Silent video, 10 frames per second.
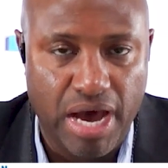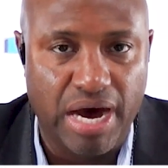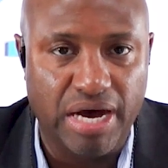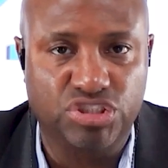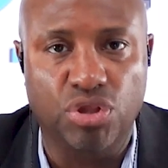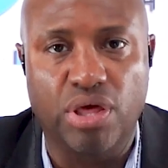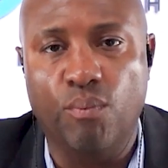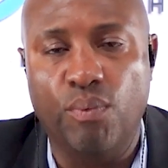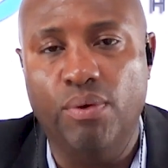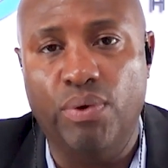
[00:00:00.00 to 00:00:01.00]
So that
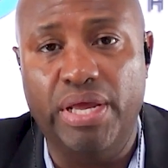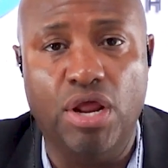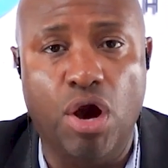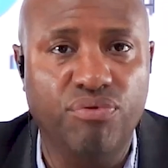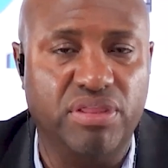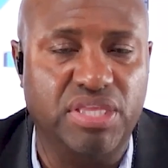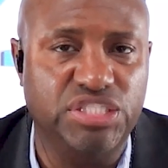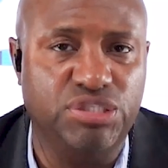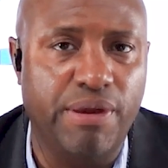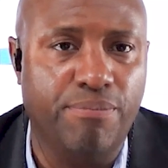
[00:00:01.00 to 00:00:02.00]
we know that
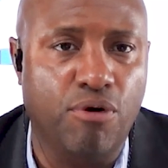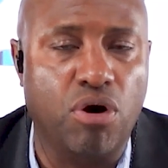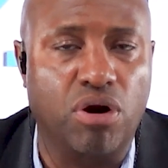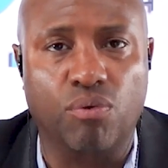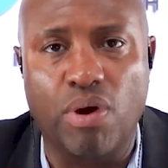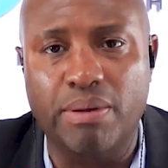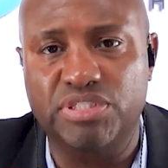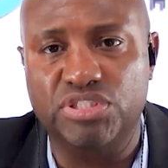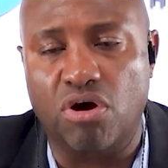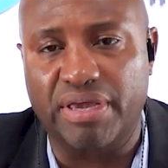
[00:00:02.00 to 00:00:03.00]
these people are
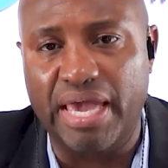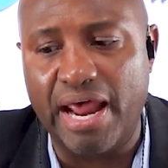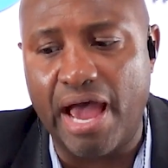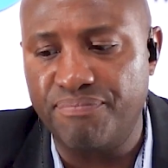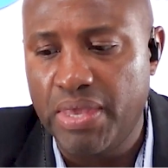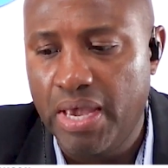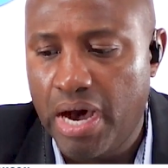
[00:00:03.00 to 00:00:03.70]
corrupt as all get out.